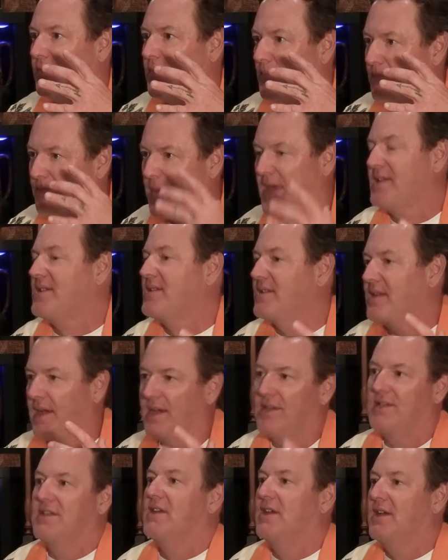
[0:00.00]
the best
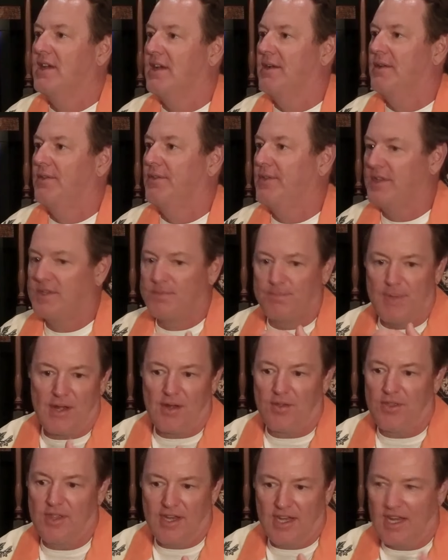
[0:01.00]
idea that's
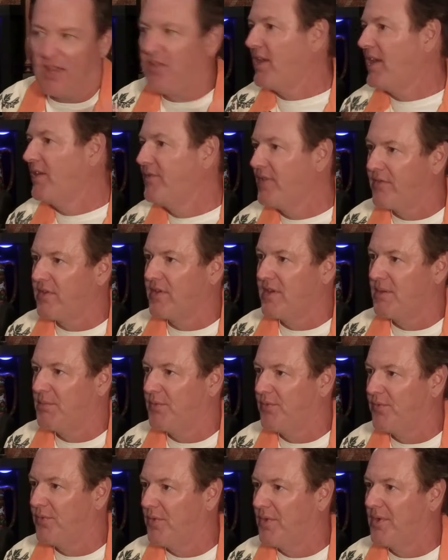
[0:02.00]
better than anything you've ever done
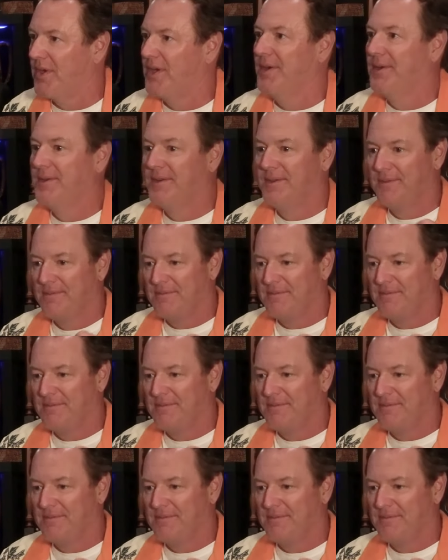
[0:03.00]
before.